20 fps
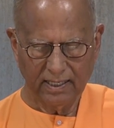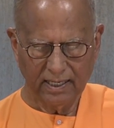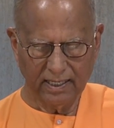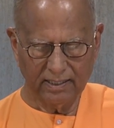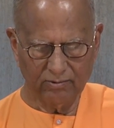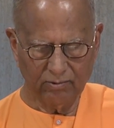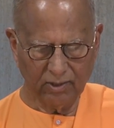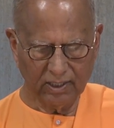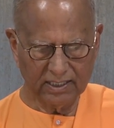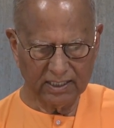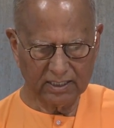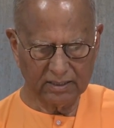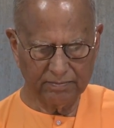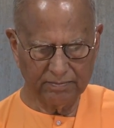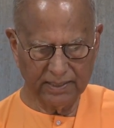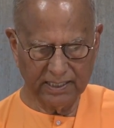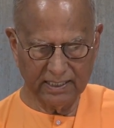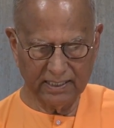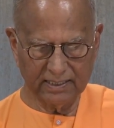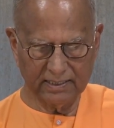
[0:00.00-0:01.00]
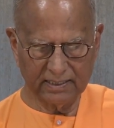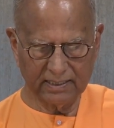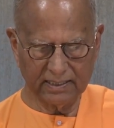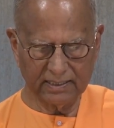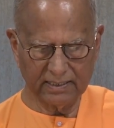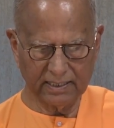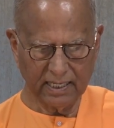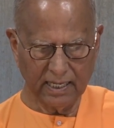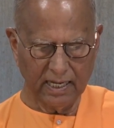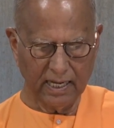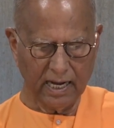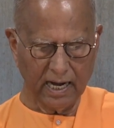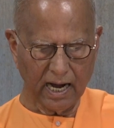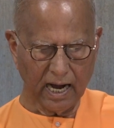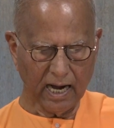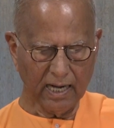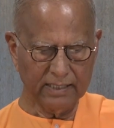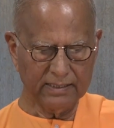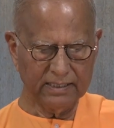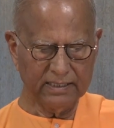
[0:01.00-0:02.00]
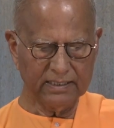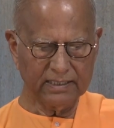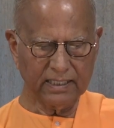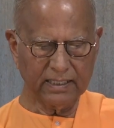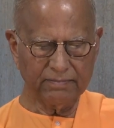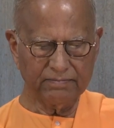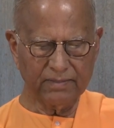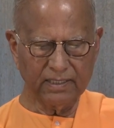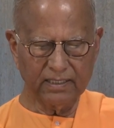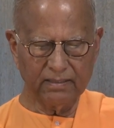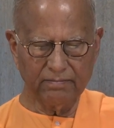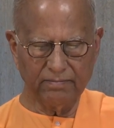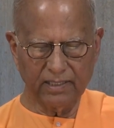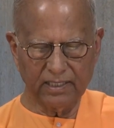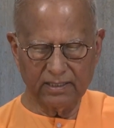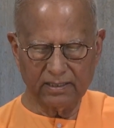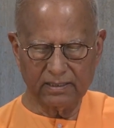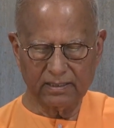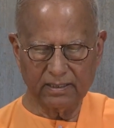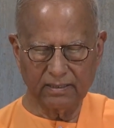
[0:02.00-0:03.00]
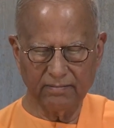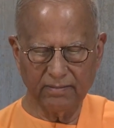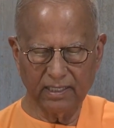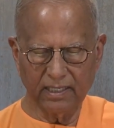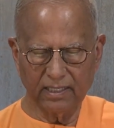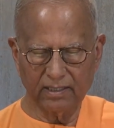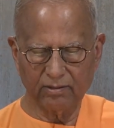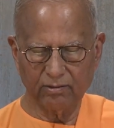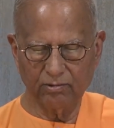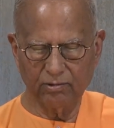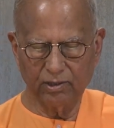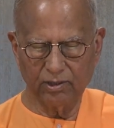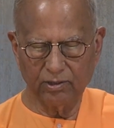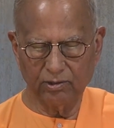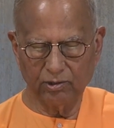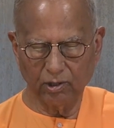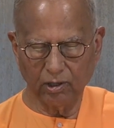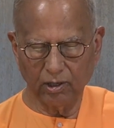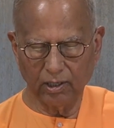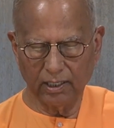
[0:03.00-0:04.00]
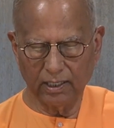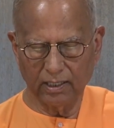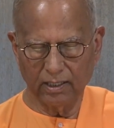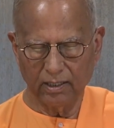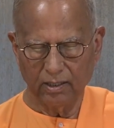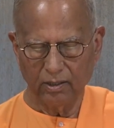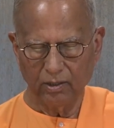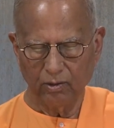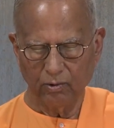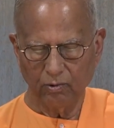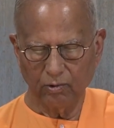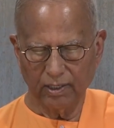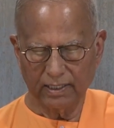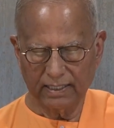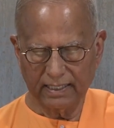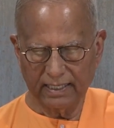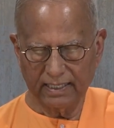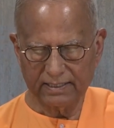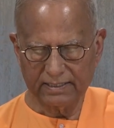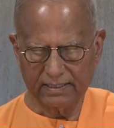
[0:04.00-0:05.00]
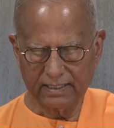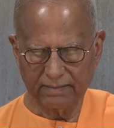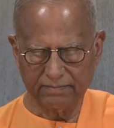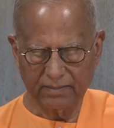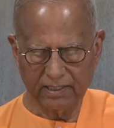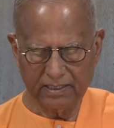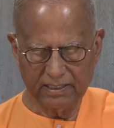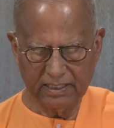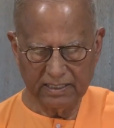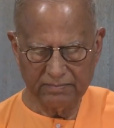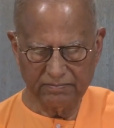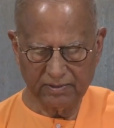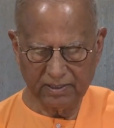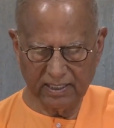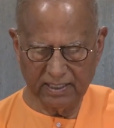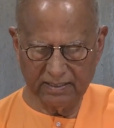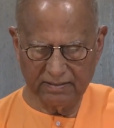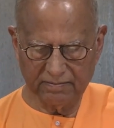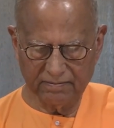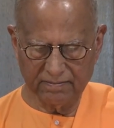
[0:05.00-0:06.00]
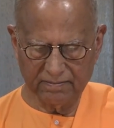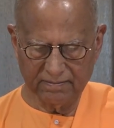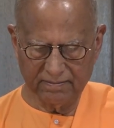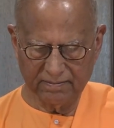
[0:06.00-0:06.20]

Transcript: and one experiences uninterrupted bliss similar to the joy one gets after deep sleep.